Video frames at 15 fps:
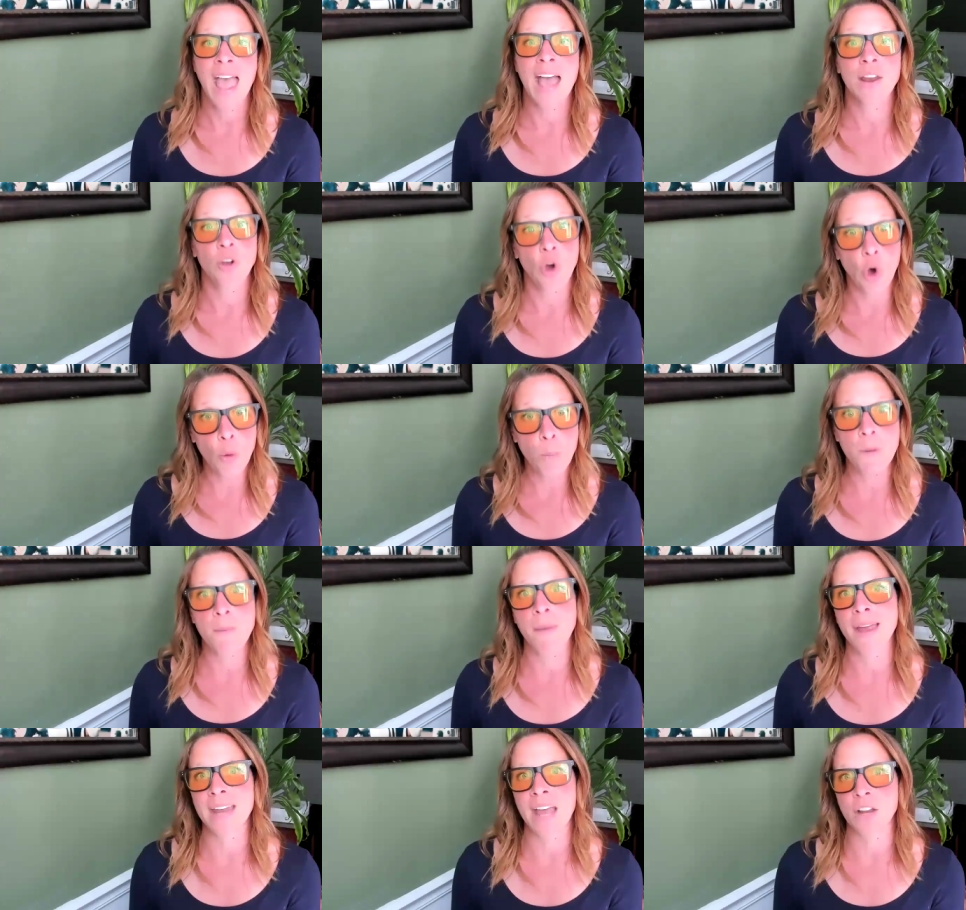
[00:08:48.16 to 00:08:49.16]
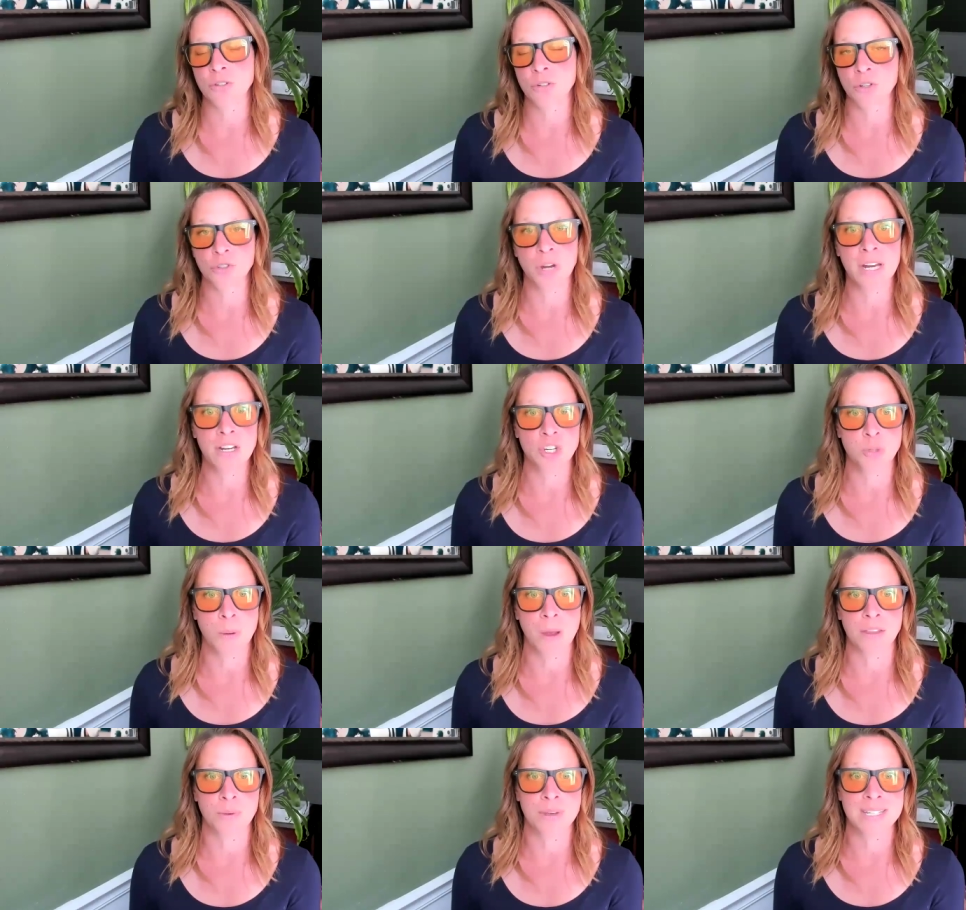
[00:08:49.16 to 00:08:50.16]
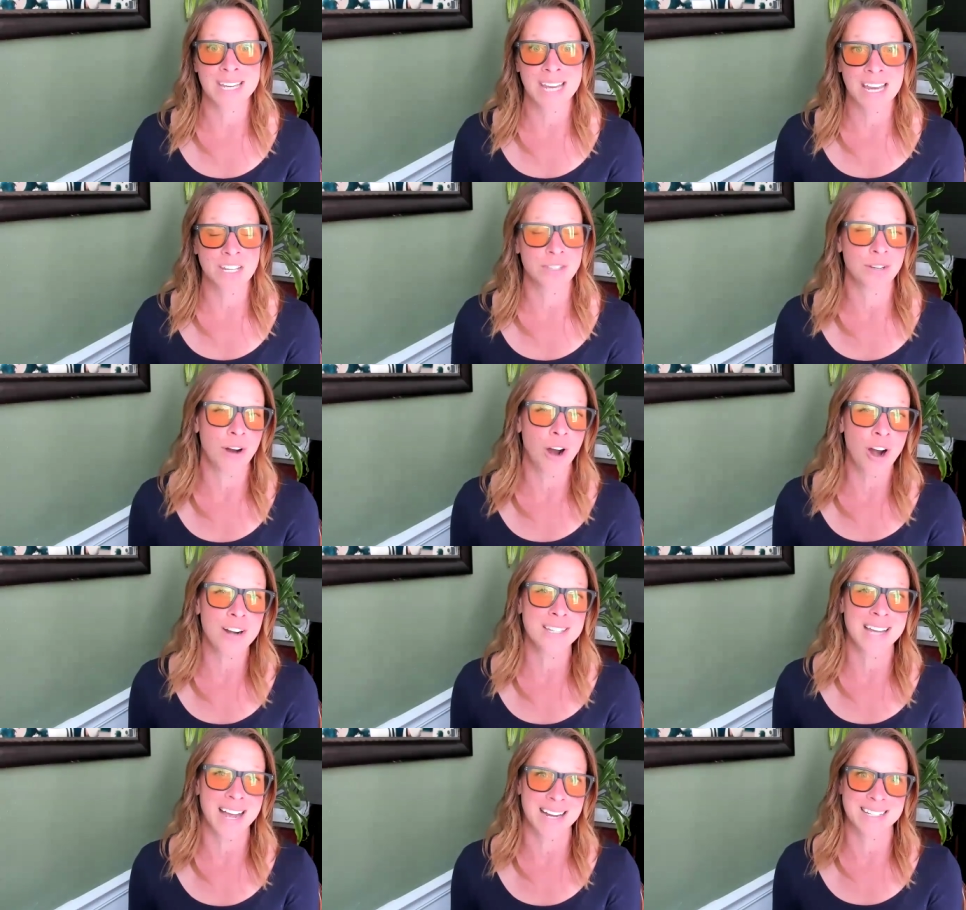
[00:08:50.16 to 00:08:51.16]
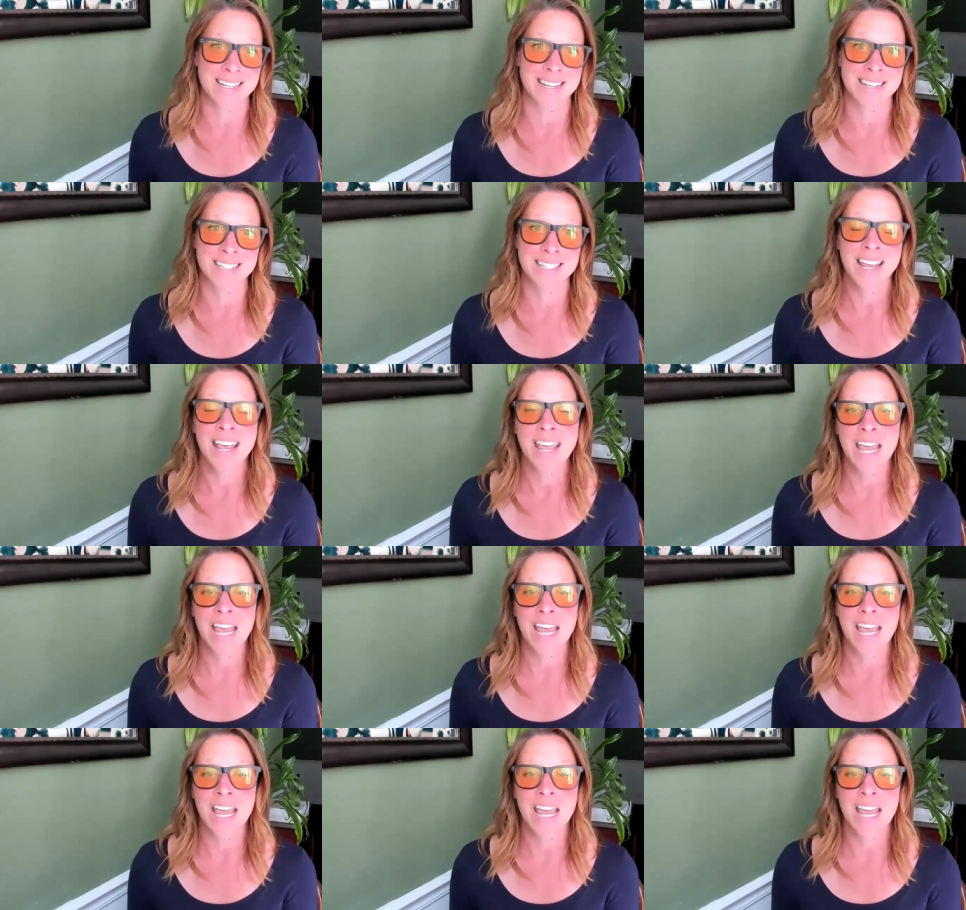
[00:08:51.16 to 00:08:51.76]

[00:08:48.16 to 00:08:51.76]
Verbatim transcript: and open my natural drainage pathways in case there are toxins